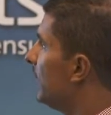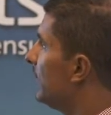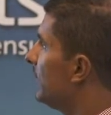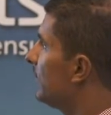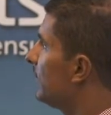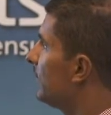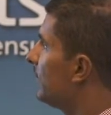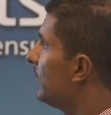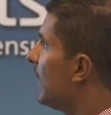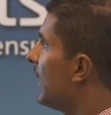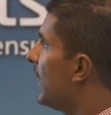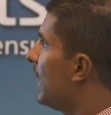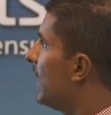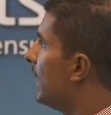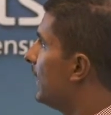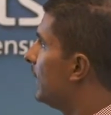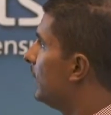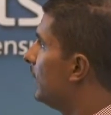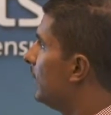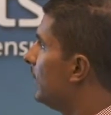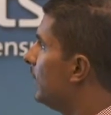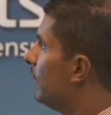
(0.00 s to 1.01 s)

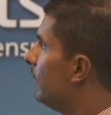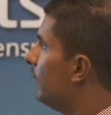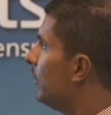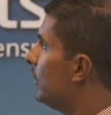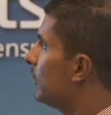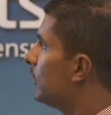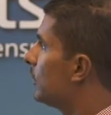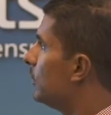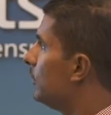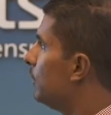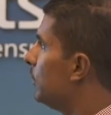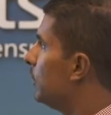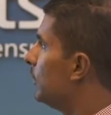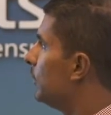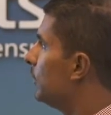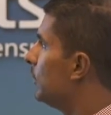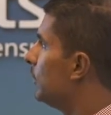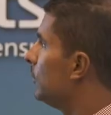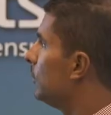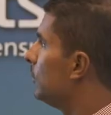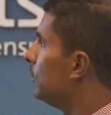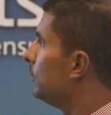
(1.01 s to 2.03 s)
inside the vehicle
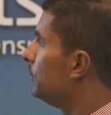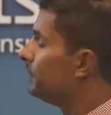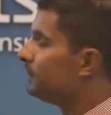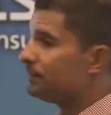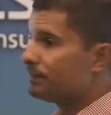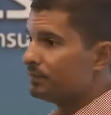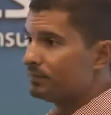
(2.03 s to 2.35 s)
platoon.